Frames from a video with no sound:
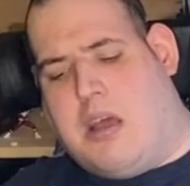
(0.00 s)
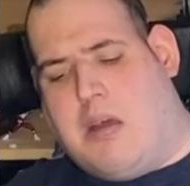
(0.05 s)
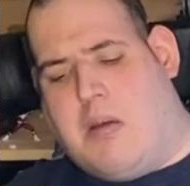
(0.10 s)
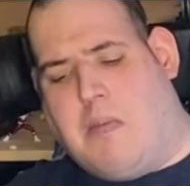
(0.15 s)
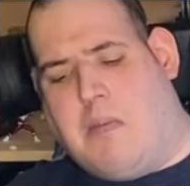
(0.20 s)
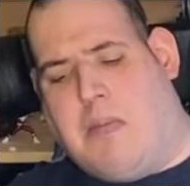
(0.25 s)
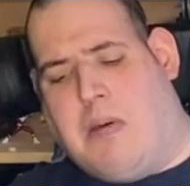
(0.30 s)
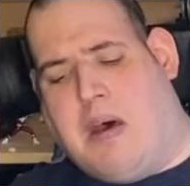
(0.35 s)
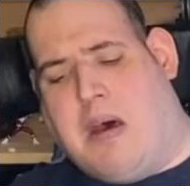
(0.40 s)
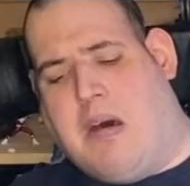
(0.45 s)

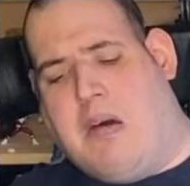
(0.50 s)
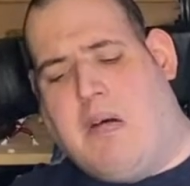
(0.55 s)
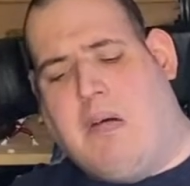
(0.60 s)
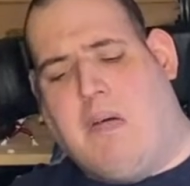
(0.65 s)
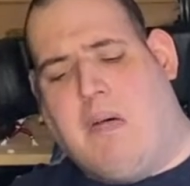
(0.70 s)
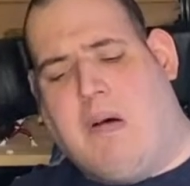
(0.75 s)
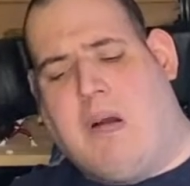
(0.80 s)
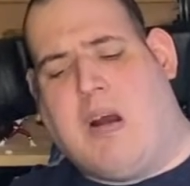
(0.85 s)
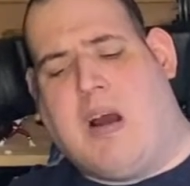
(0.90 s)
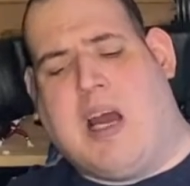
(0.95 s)
But
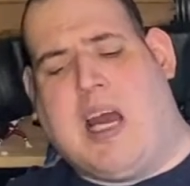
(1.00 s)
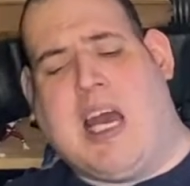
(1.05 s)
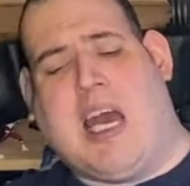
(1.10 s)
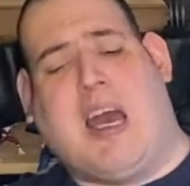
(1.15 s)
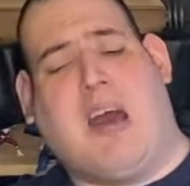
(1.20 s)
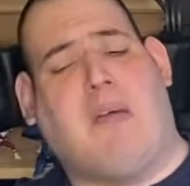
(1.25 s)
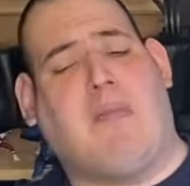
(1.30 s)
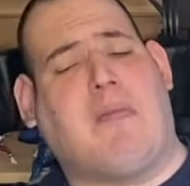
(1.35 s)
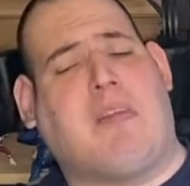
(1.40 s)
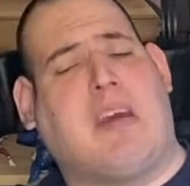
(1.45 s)
what I
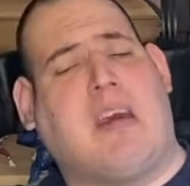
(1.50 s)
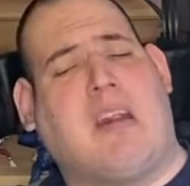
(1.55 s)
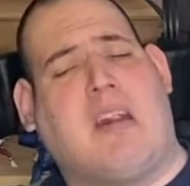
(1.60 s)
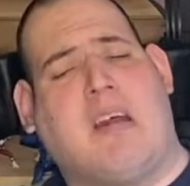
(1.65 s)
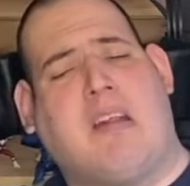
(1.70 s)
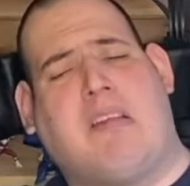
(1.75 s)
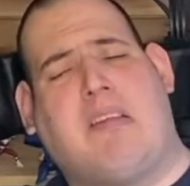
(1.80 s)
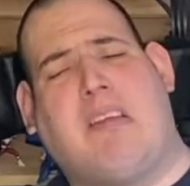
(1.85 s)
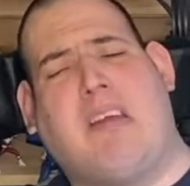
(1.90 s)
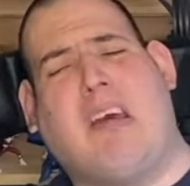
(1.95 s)
am
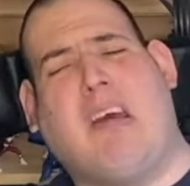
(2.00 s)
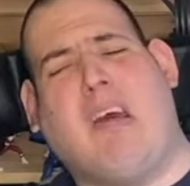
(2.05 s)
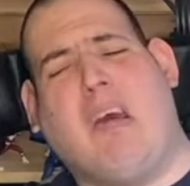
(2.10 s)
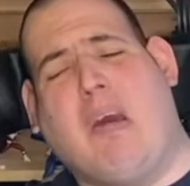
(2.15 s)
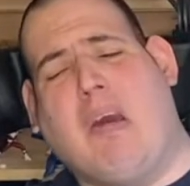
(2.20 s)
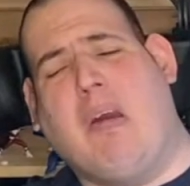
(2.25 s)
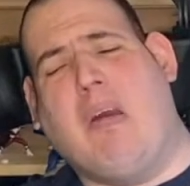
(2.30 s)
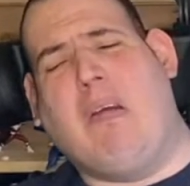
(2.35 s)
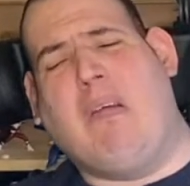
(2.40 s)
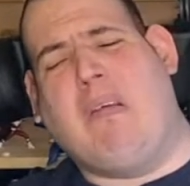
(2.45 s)
going to
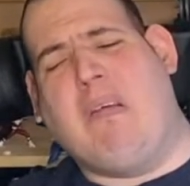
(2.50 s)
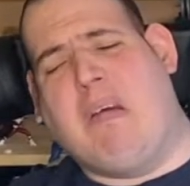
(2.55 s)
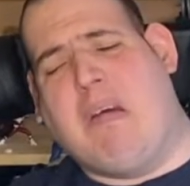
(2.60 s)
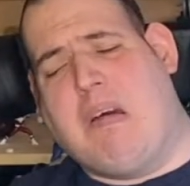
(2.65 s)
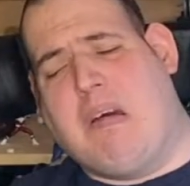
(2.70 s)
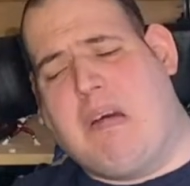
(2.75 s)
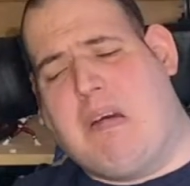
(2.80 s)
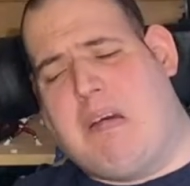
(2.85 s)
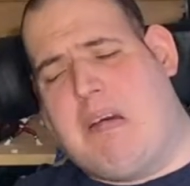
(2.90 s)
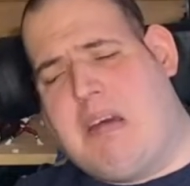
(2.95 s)
do
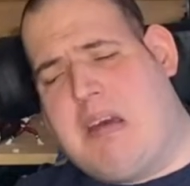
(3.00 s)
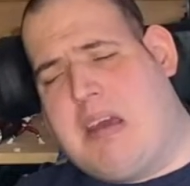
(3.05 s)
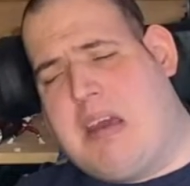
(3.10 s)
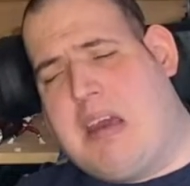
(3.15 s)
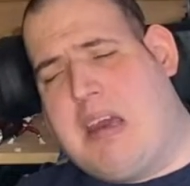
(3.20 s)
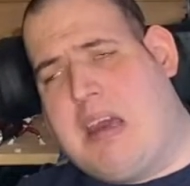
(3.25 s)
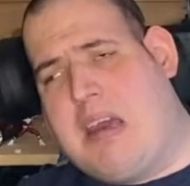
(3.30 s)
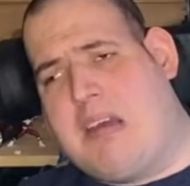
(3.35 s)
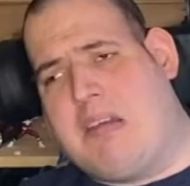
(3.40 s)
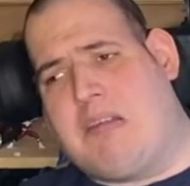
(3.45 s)

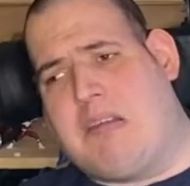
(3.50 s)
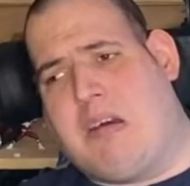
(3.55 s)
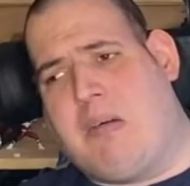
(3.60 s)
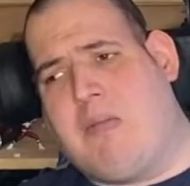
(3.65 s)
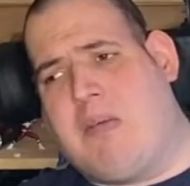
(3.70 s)
is I'm